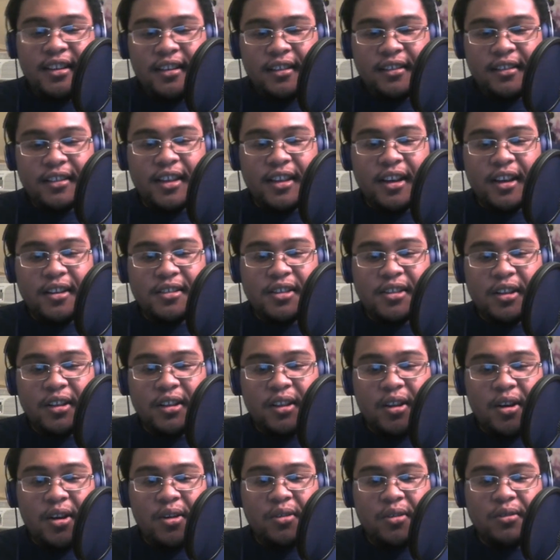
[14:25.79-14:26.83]
There's a
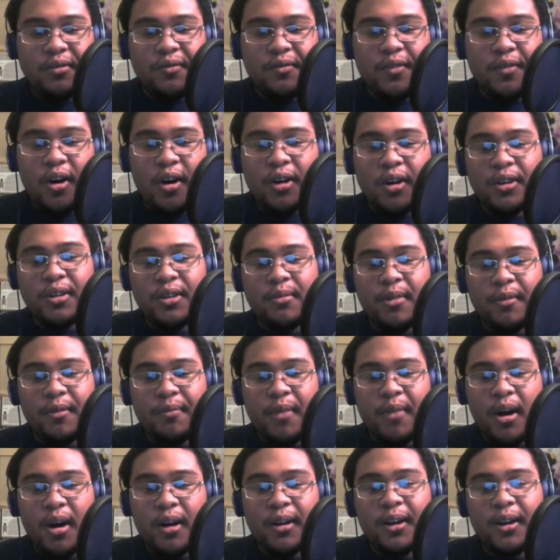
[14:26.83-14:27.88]
lone volume of
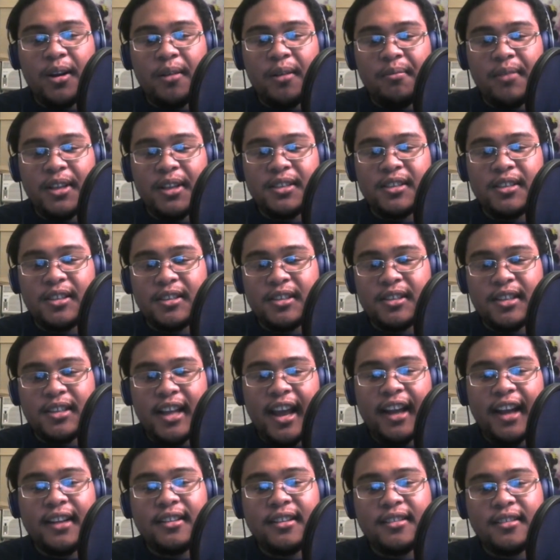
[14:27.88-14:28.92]
manga amidst a
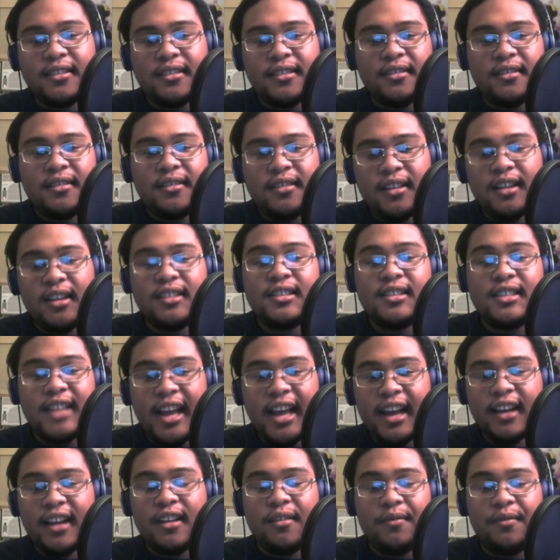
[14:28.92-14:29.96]

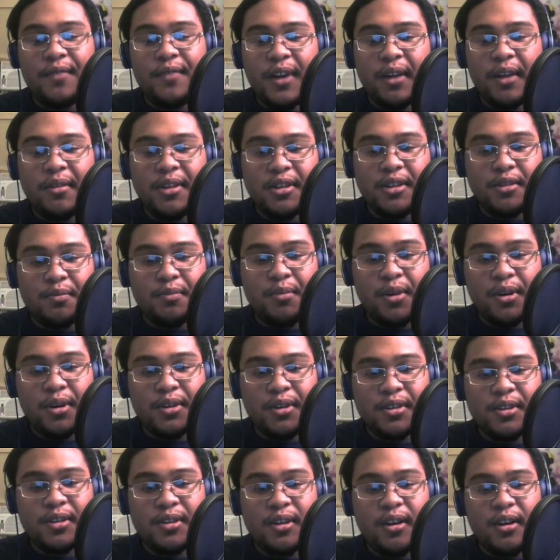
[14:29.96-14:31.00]
stack of various
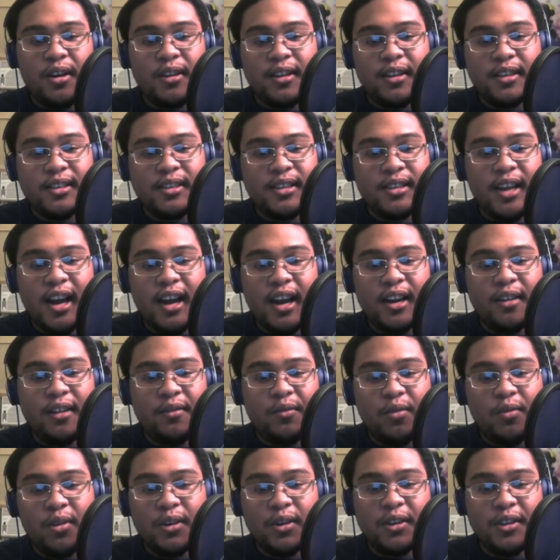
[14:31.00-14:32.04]
books on the side of
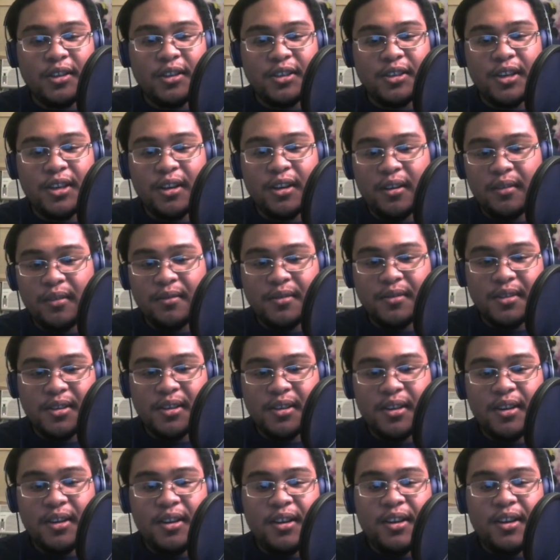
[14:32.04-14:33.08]
one of the shelves.
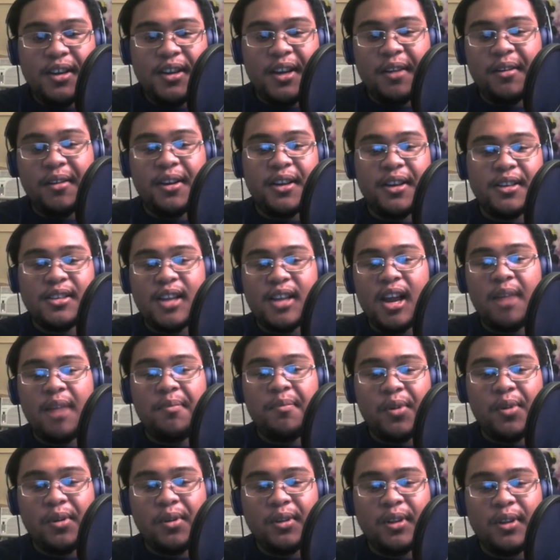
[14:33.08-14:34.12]
Curious, I
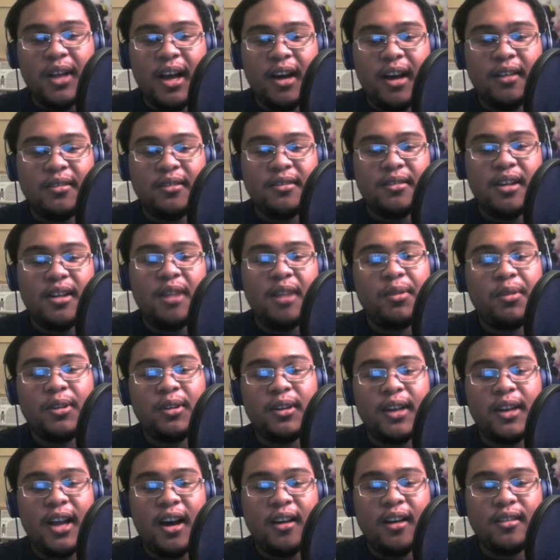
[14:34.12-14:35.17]
pull
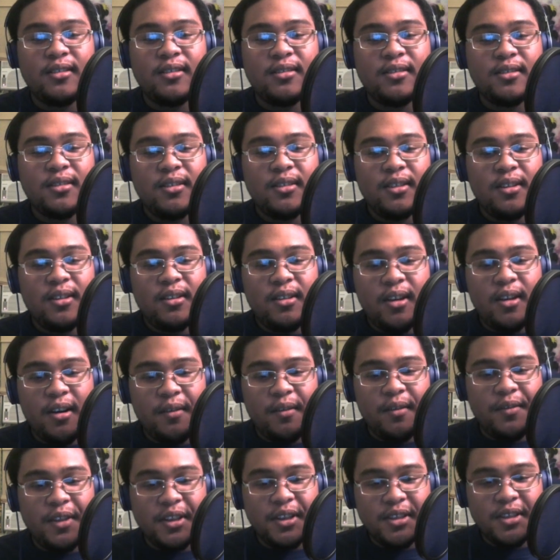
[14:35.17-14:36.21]
it out of
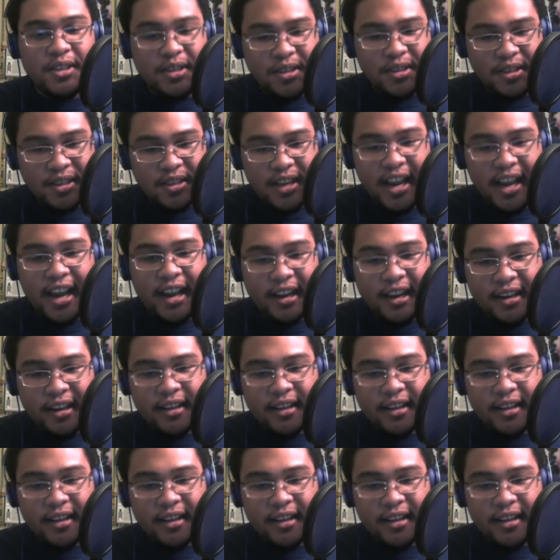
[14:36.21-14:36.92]
the stack.